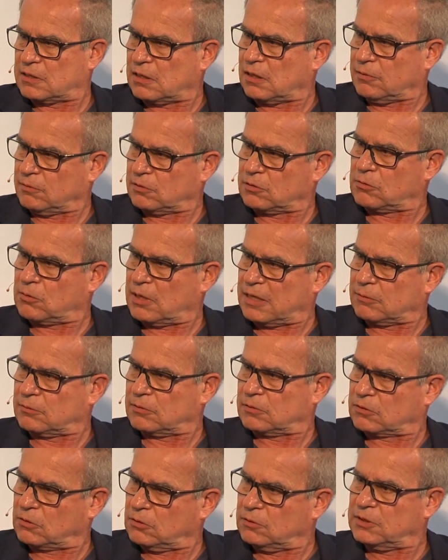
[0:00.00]

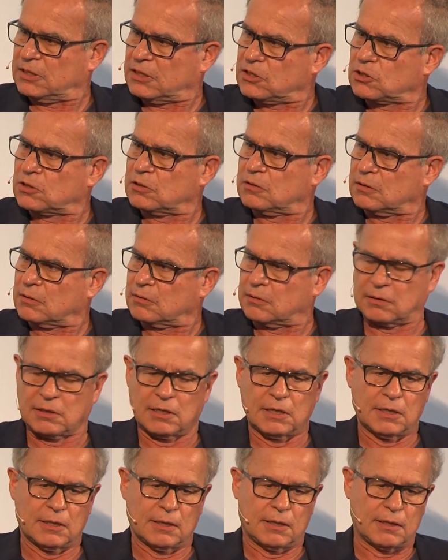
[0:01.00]
underground condition
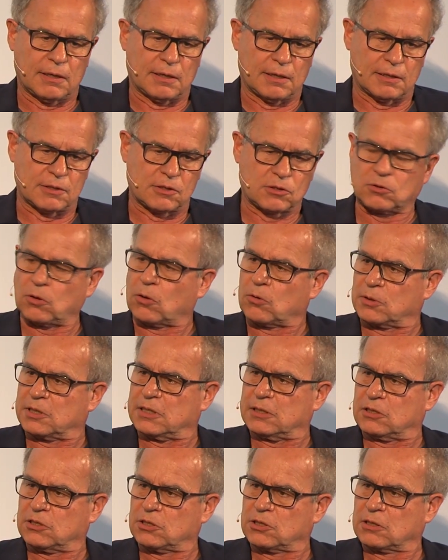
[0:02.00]

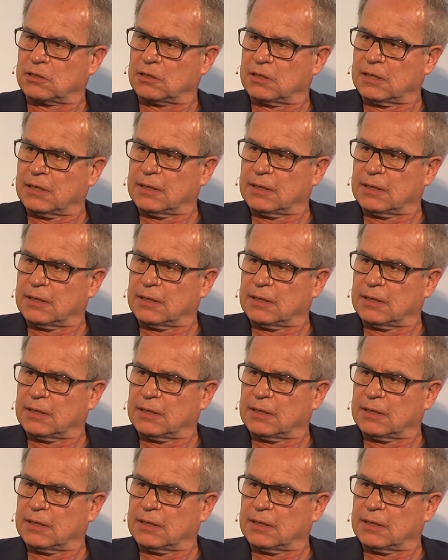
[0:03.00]
storage.